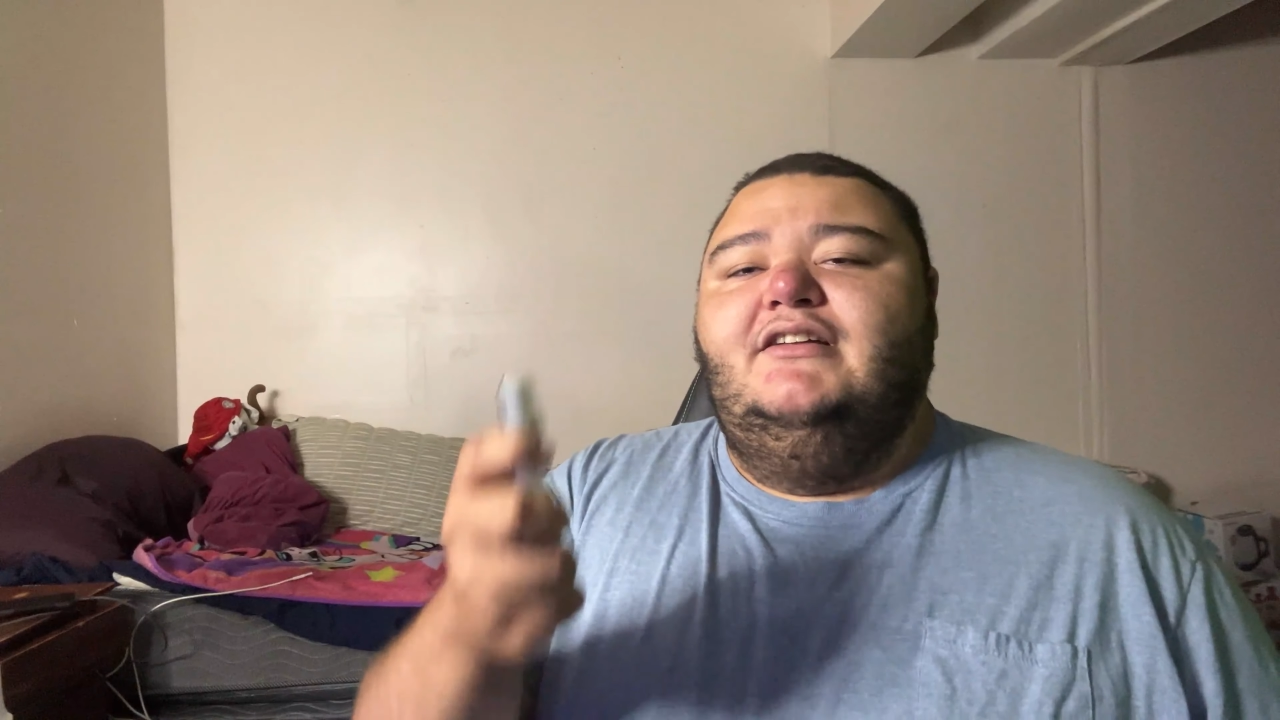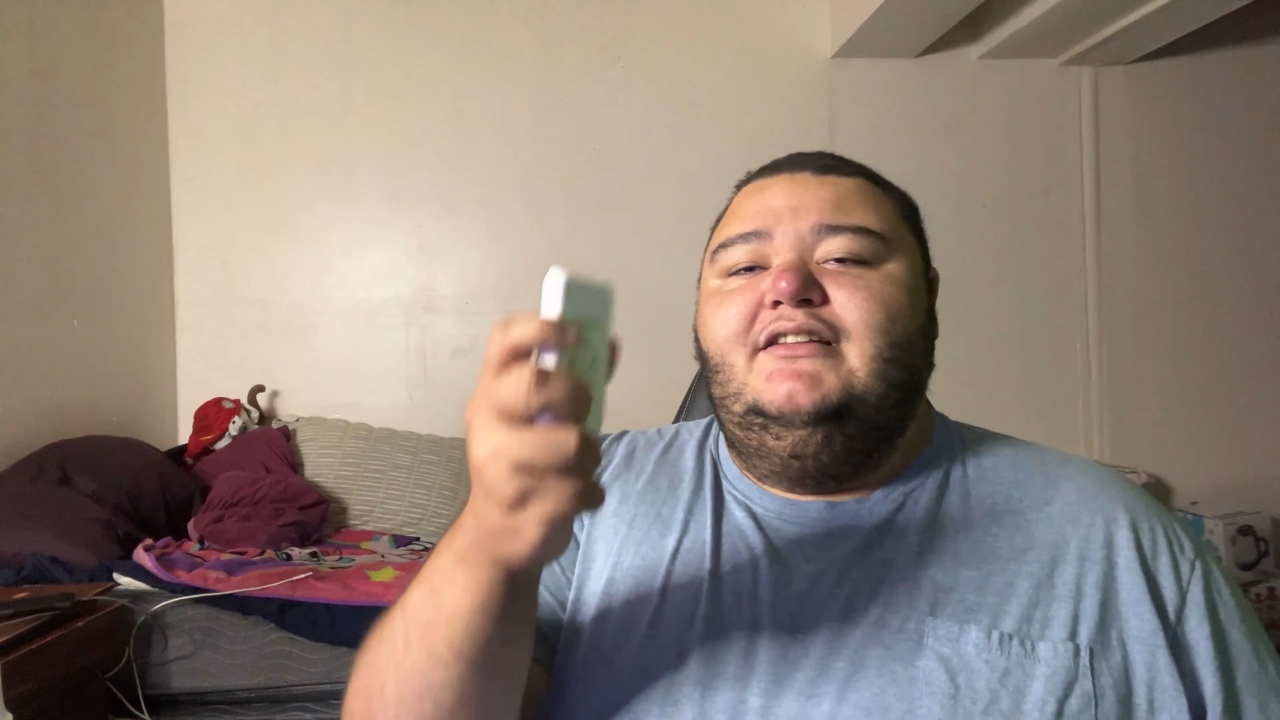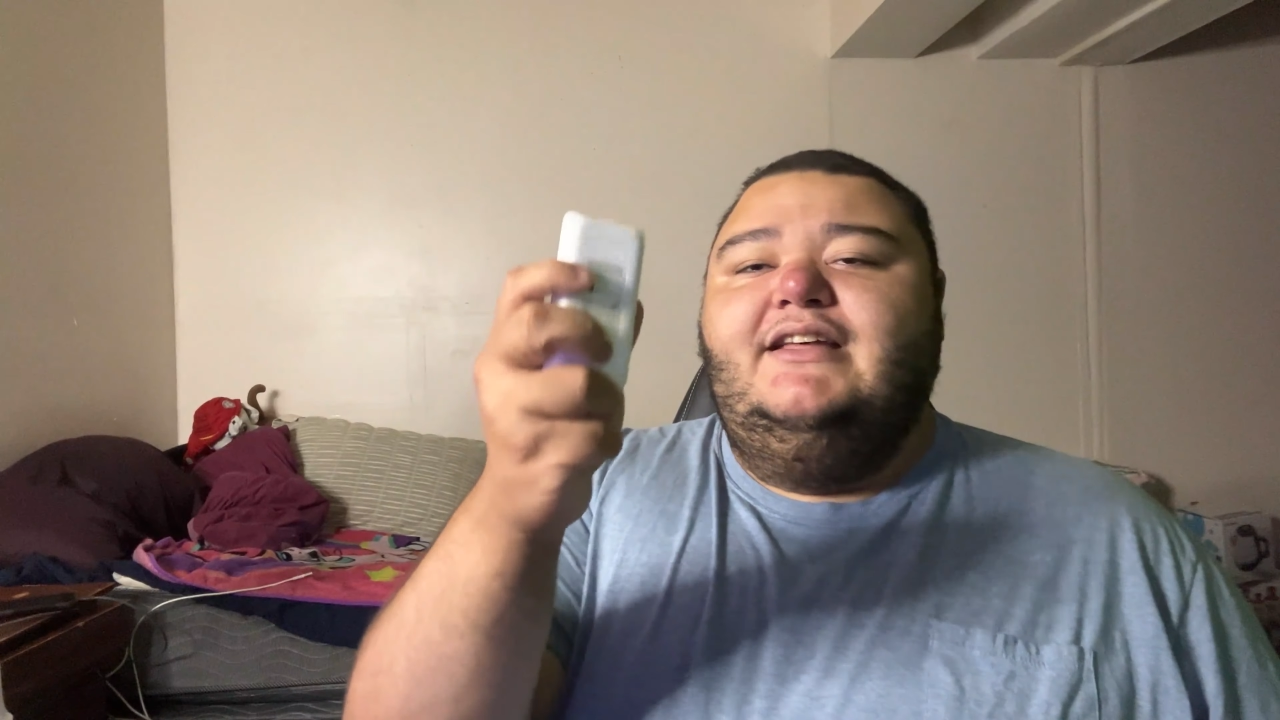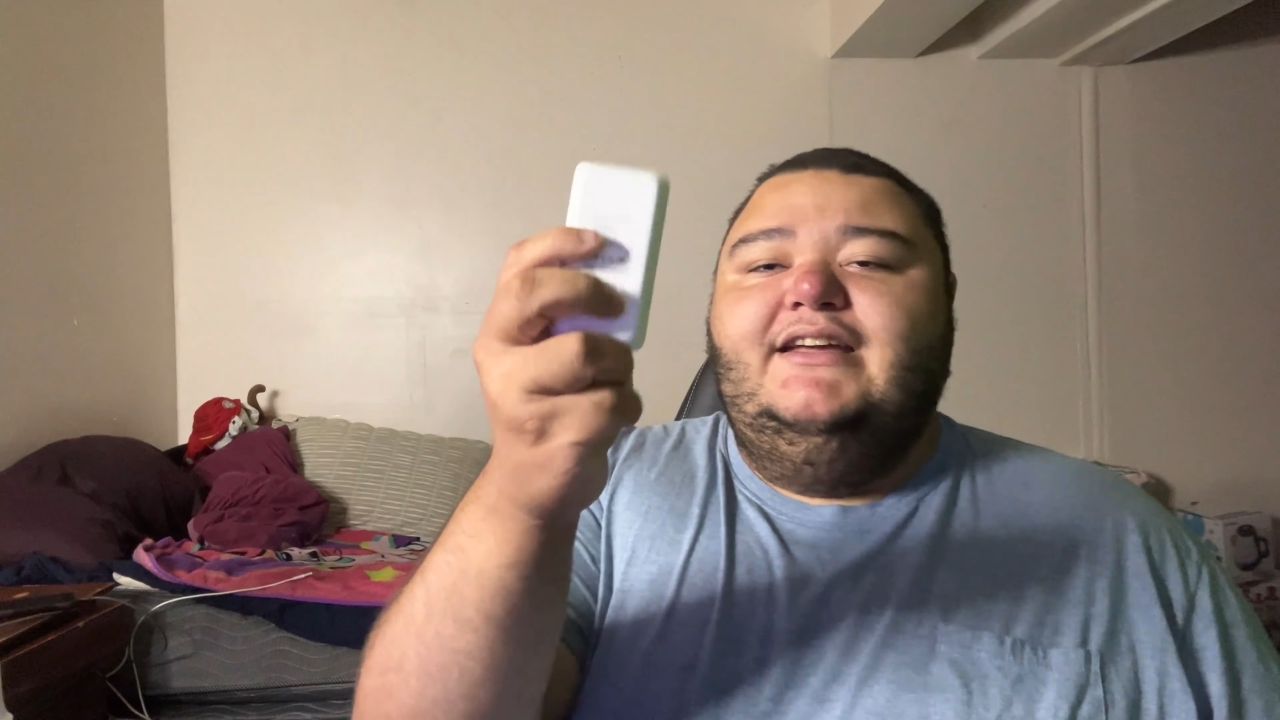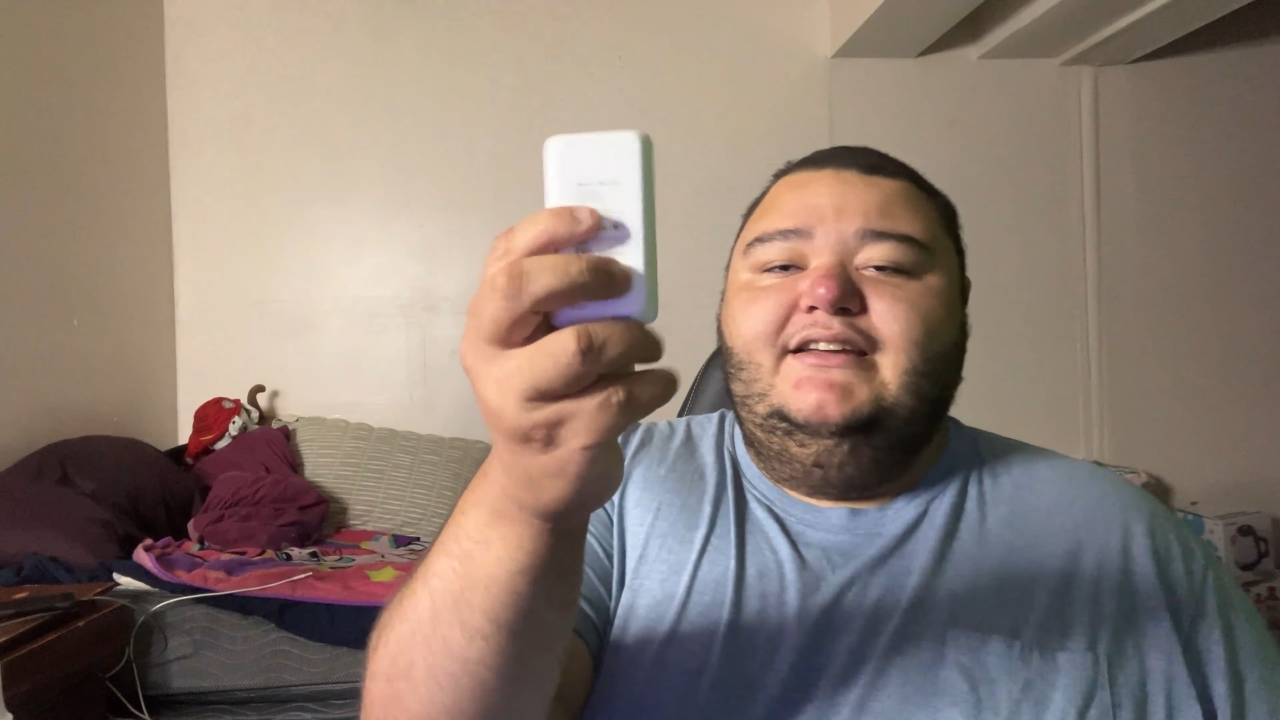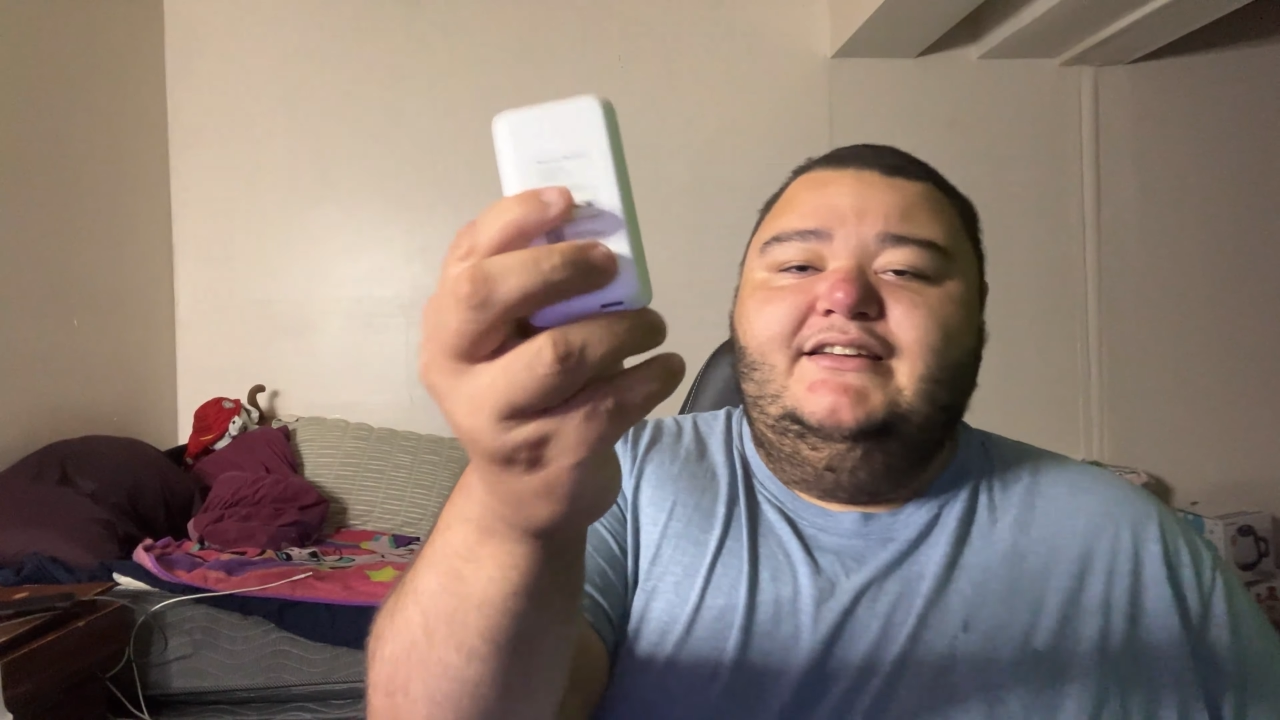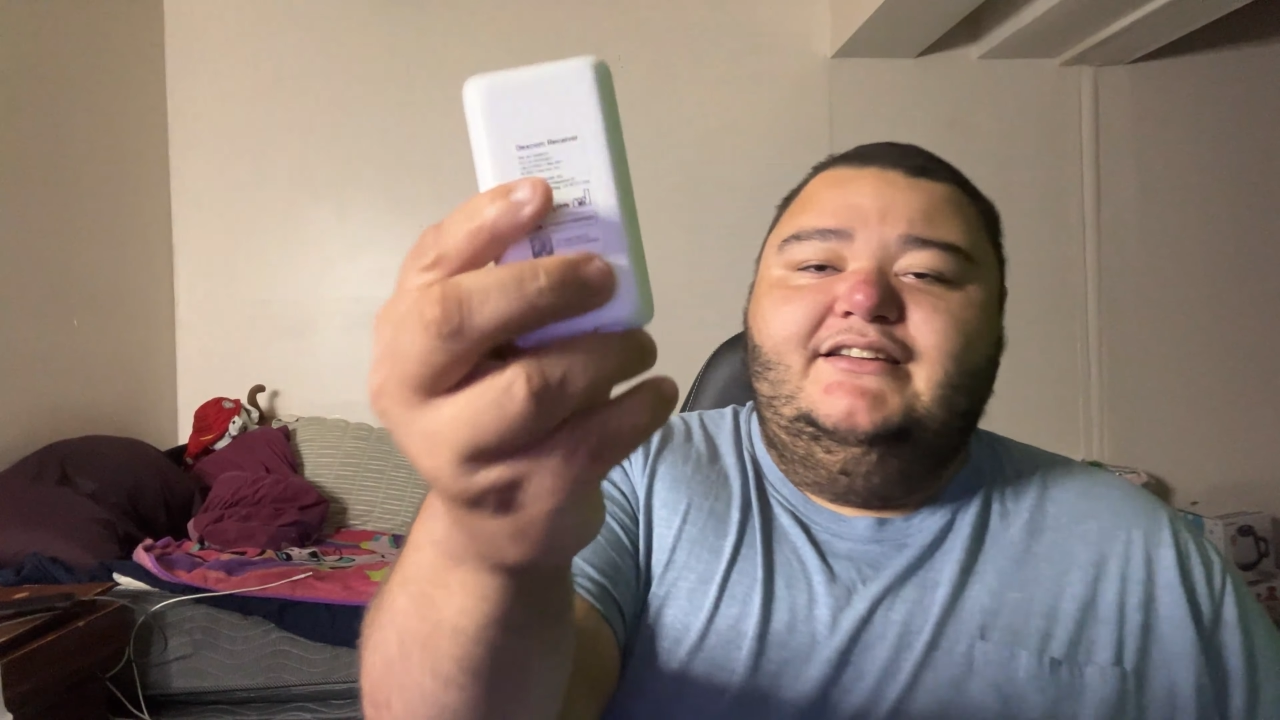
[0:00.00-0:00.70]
Like